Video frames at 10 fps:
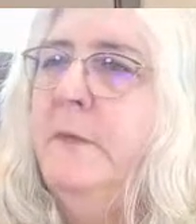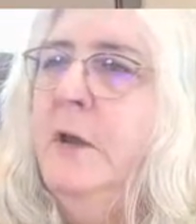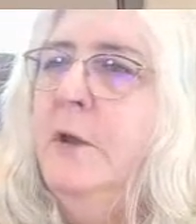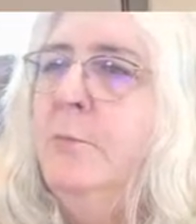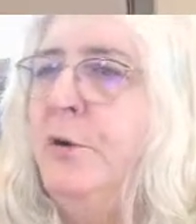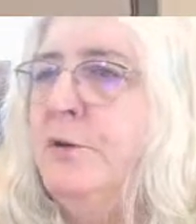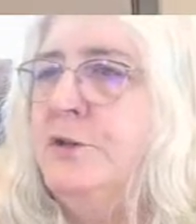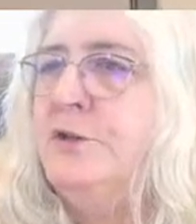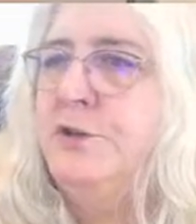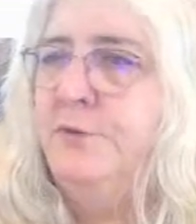
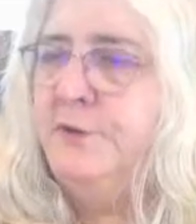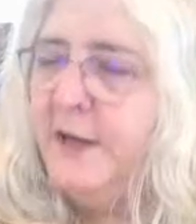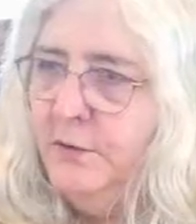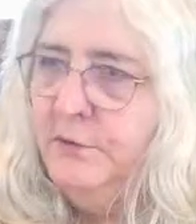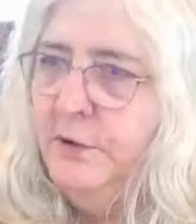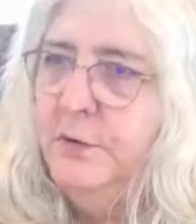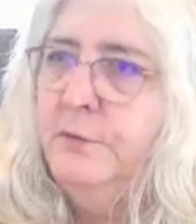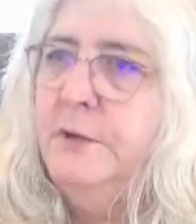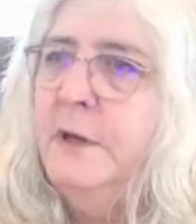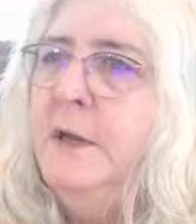purchase your download,